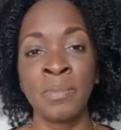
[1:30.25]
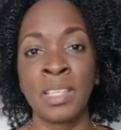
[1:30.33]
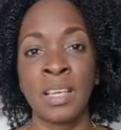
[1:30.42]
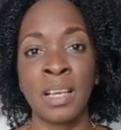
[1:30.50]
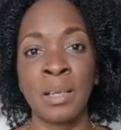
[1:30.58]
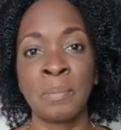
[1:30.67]

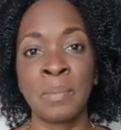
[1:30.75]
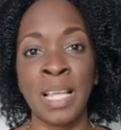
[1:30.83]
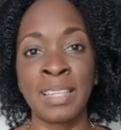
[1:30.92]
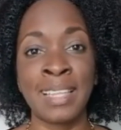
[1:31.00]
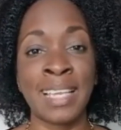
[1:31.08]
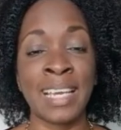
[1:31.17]
Um,
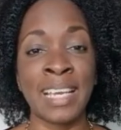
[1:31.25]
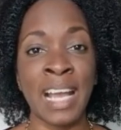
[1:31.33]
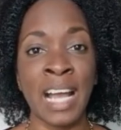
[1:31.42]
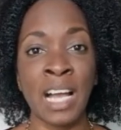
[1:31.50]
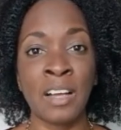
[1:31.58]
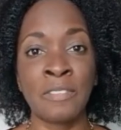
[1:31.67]
then I
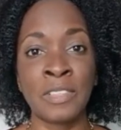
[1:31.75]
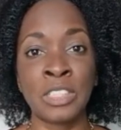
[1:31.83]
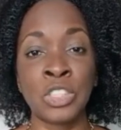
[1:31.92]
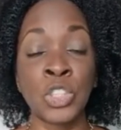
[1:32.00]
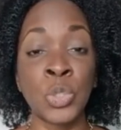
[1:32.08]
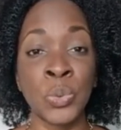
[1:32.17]
have uh,
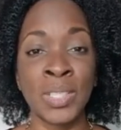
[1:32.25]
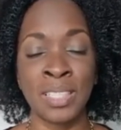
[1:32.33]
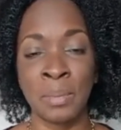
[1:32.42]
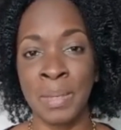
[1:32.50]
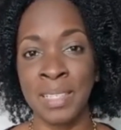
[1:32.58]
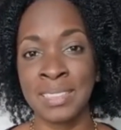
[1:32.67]
two
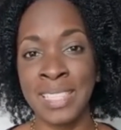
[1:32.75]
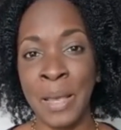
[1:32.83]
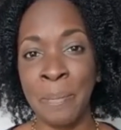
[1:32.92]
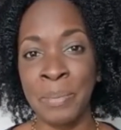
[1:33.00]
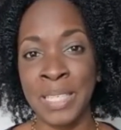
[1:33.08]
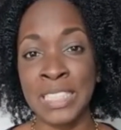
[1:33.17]
email
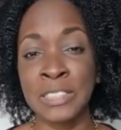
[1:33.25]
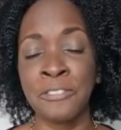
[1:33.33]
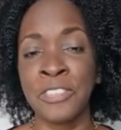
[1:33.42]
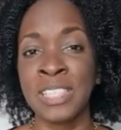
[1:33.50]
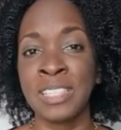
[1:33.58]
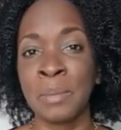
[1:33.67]
templates,
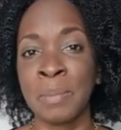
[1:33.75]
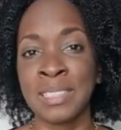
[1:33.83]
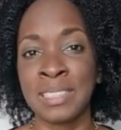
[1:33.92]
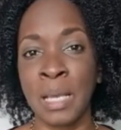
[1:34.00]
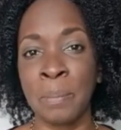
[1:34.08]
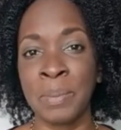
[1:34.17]
free email
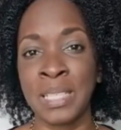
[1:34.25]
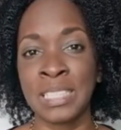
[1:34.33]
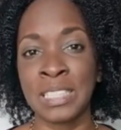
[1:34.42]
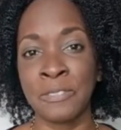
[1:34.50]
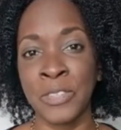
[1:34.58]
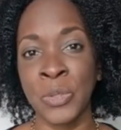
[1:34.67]
templates
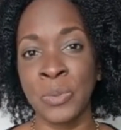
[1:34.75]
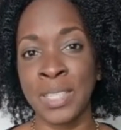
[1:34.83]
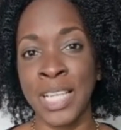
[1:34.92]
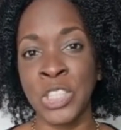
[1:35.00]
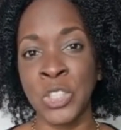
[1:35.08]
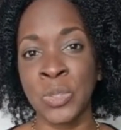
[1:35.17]
for you
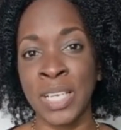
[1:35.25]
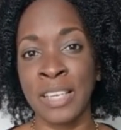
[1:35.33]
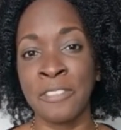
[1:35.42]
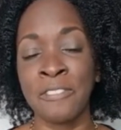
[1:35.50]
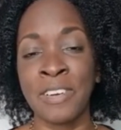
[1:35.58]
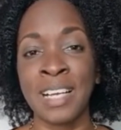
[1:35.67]
that you can
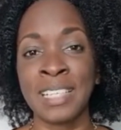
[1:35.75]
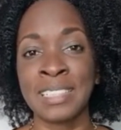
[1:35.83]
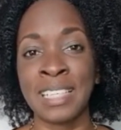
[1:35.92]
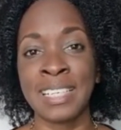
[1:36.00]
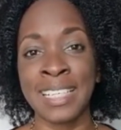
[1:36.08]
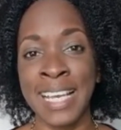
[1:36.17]
find
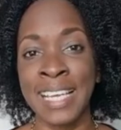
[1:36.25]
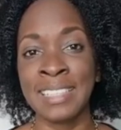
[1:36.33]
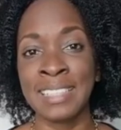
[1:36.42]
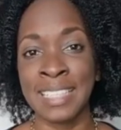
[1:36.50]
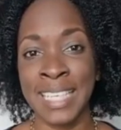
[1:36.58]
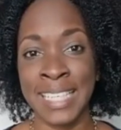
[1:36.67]
again,
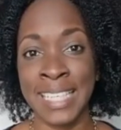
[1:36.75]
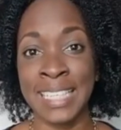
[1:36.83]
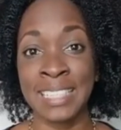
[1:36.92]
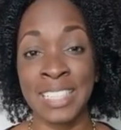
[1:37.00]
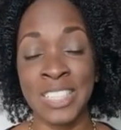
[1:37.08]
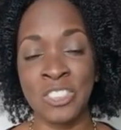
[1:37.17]
link in the
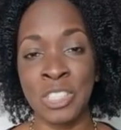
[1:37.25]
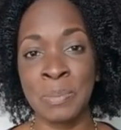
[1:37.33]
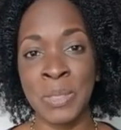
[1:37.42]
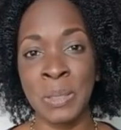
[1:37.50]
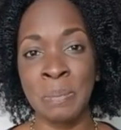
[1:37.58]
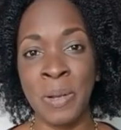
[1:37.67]

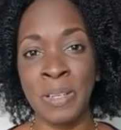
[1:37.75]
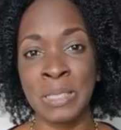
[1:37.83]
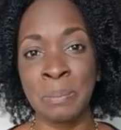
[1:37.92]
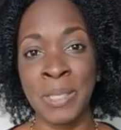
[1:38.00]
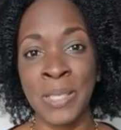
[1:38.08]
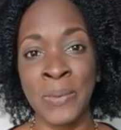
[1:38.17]
description box
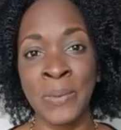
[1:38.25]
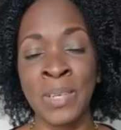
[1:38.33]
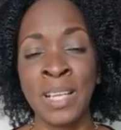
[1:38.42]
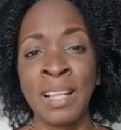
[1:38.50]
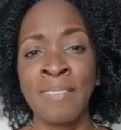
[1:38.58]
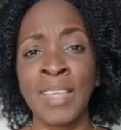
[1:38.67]
below
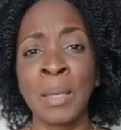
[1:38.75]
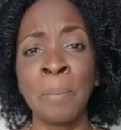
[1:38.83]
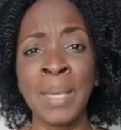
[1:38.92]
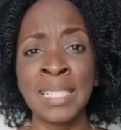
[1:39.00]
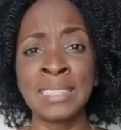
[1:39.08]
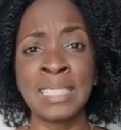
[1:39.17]
that
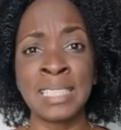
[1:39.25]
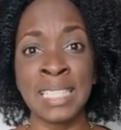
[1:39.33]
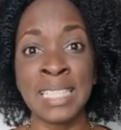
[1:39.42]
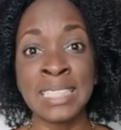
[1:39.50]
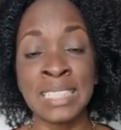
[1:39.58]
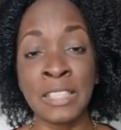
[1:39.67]
makes it
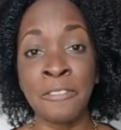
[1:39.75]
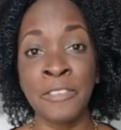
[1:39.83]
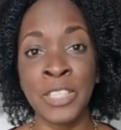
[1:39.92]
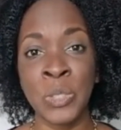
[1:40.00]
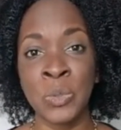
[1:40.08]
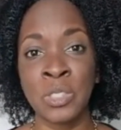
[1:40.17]
easy for
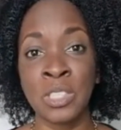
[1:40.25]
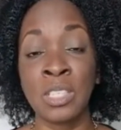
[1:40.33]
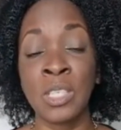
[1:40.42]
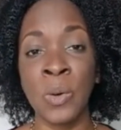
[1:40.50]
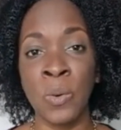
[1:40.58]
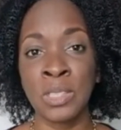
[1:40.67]
you to
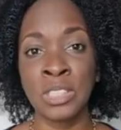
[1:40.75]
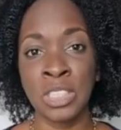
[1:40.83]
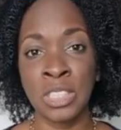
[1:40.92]
launch